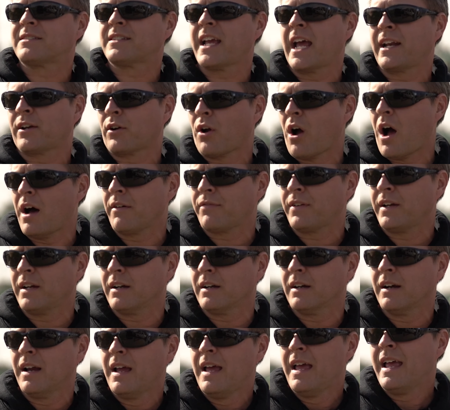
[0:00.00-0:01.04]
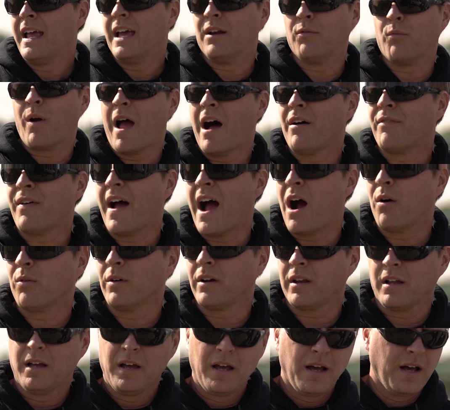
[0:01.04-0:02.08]
Sanderhoff here and Ralph
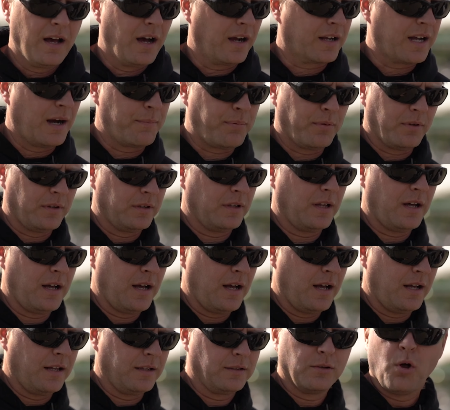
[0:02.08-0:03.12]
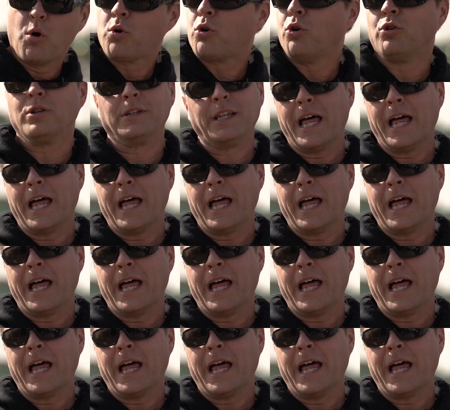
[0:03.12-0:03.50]
Howard, a couple uh, local